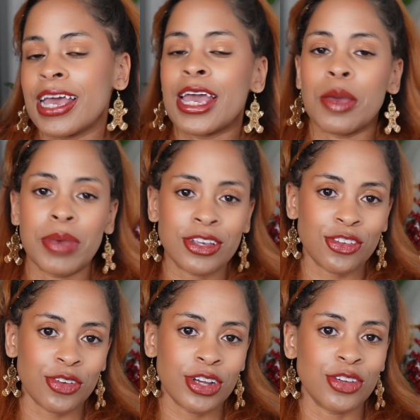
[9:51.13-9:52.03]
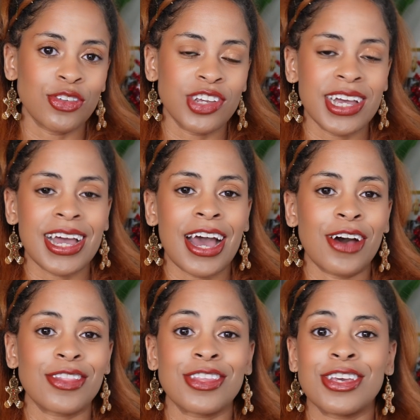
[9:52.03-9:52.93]
and make sure you check out
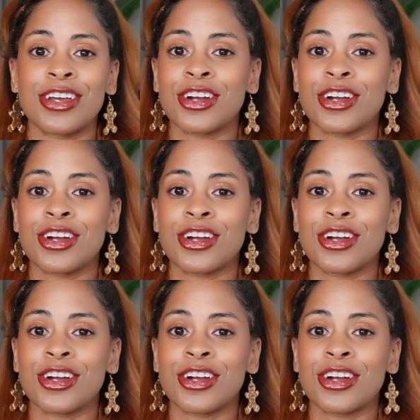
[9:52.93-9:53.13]
the